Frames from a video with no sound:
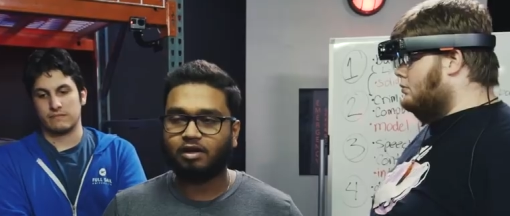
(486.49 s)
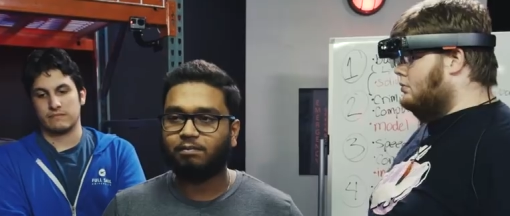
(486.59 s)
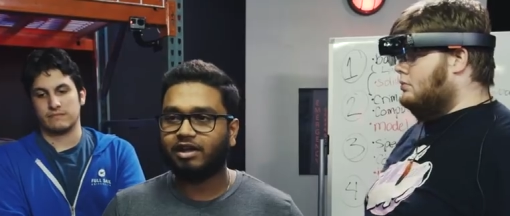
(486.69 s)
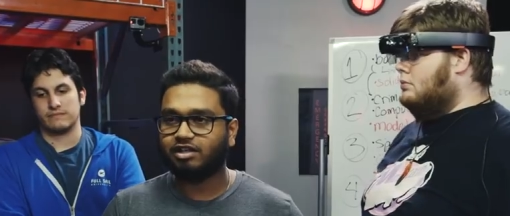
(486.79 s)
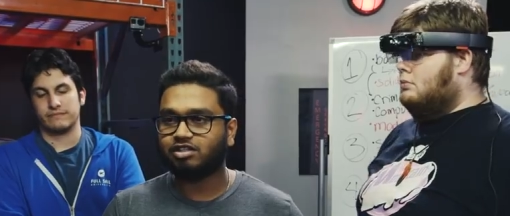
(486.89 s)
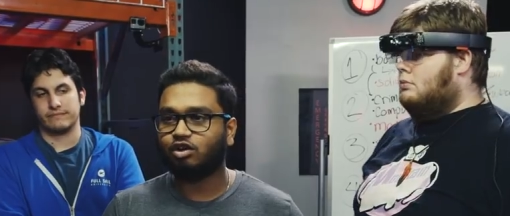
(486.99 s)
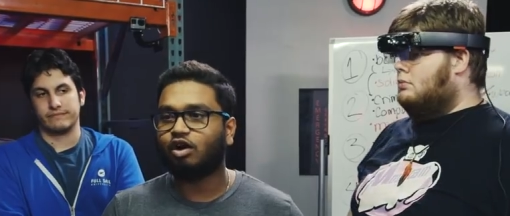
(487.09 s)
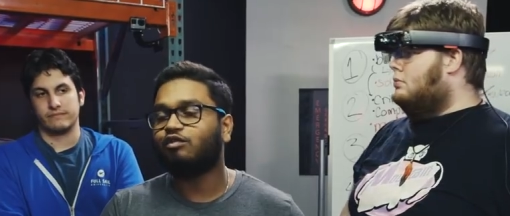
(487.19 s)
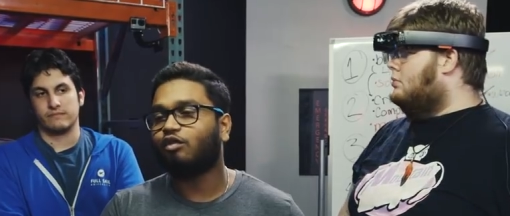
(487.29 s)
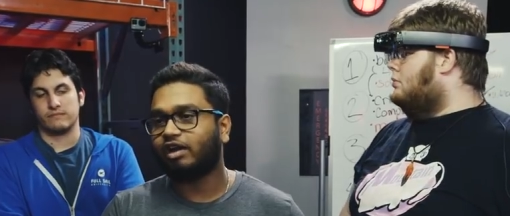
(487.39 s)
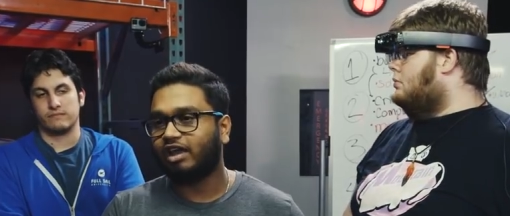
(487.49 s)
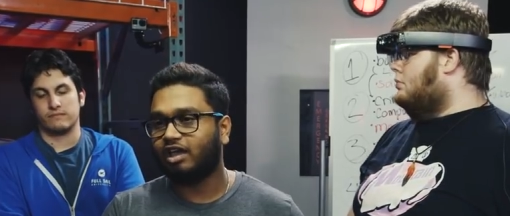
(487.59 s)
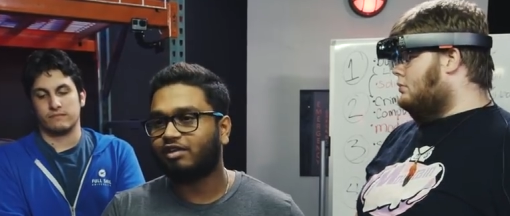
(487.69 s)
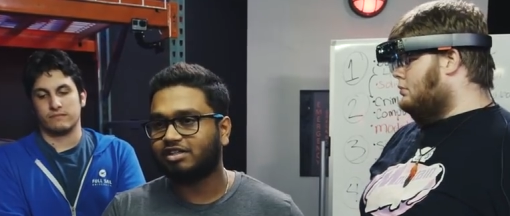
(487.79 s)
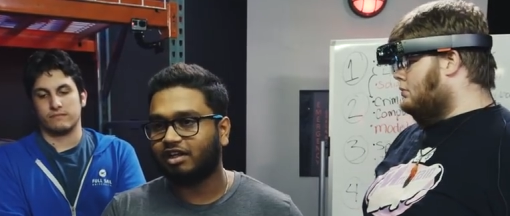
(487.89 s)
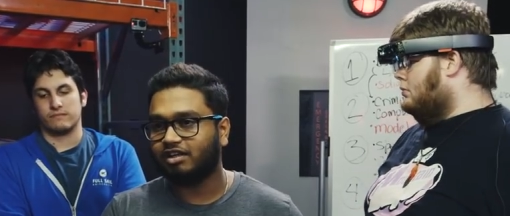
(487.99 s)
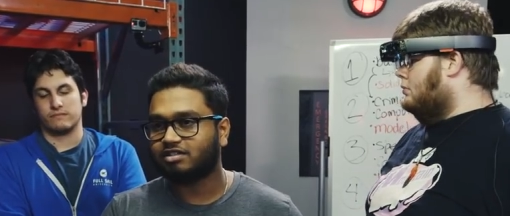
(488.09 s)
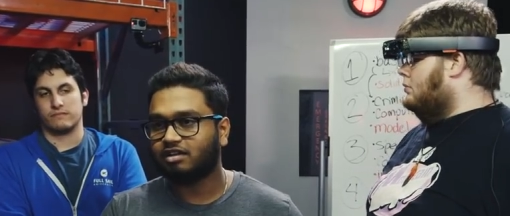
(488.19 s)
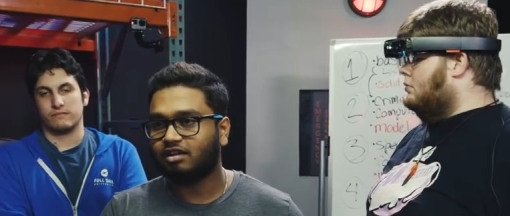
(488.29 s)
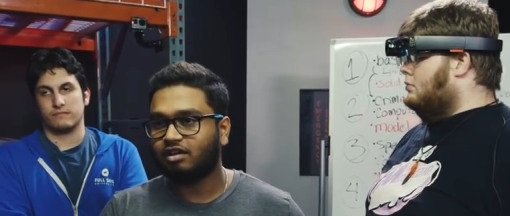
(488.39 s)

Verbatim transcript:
Speaker 1: a prediction of what language it is.